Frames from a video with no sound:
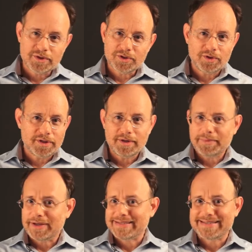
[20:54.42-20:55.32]
was only
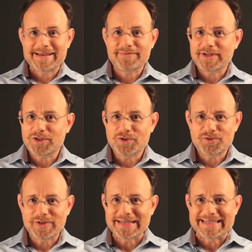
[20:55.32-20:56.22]
about 72
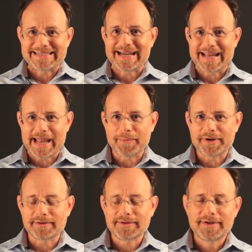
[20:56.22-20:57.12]
feet in
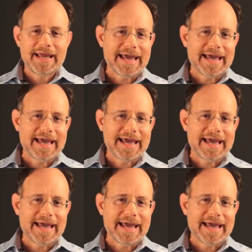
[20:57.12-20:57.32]
diameter,